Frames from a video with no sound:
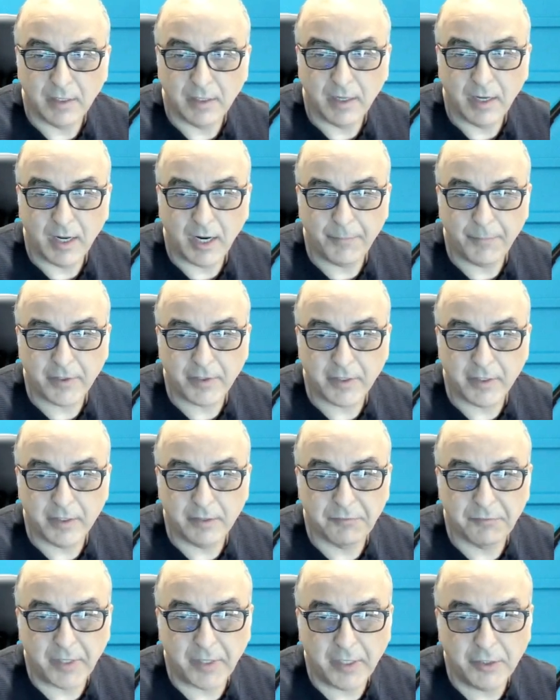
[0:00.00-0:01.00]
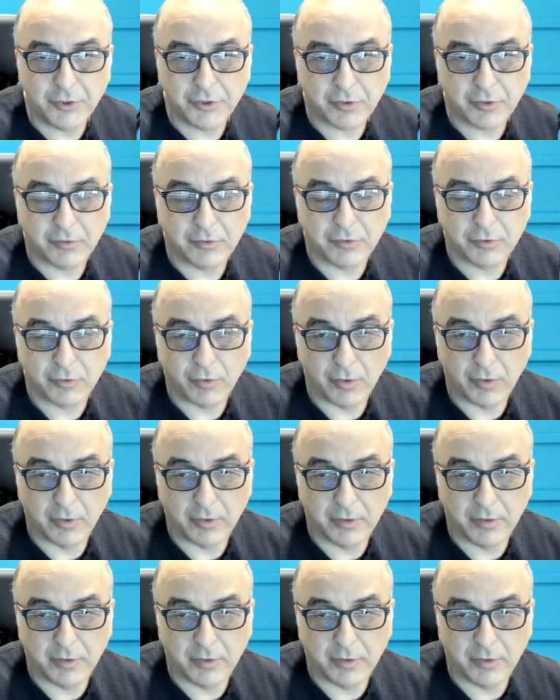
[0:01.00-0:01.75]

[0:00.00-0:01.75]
Hyperkin Ranger controller.